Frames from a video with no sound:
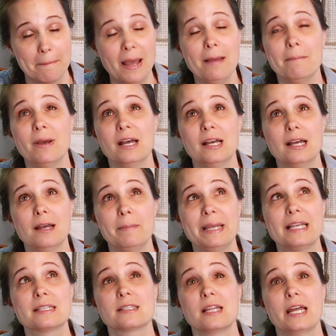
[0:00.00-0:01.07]
My mom
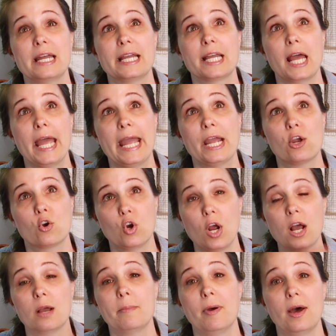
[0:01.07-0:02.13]
is like a
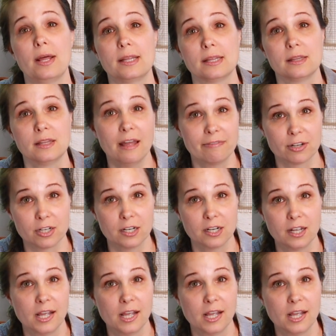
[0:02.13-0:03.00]
crock pot lover.